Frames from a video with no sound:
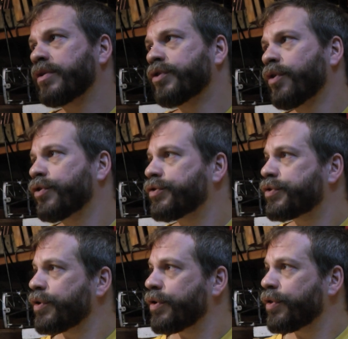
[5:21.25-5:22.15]
so
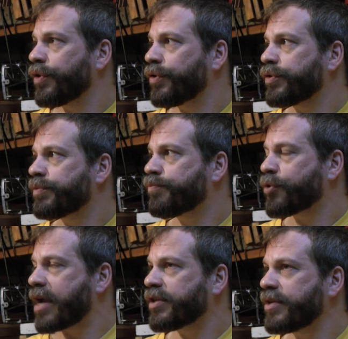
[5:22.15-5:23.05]
there's there's
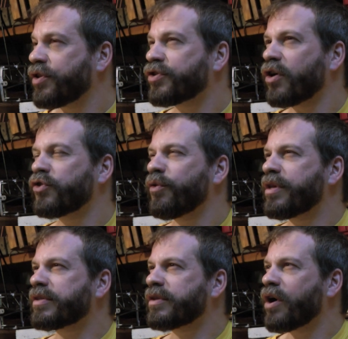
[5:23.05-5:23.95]
procrastination. There's also
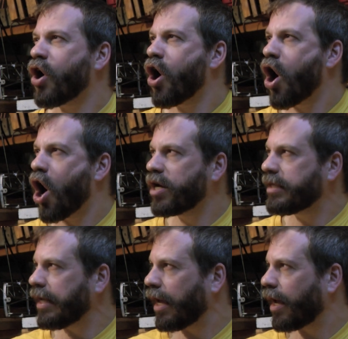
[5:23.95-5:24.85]
this
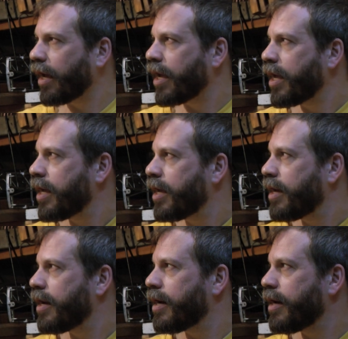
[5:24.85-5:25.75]
haunting
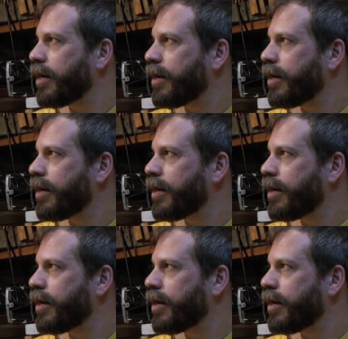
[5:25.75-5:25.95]
uh,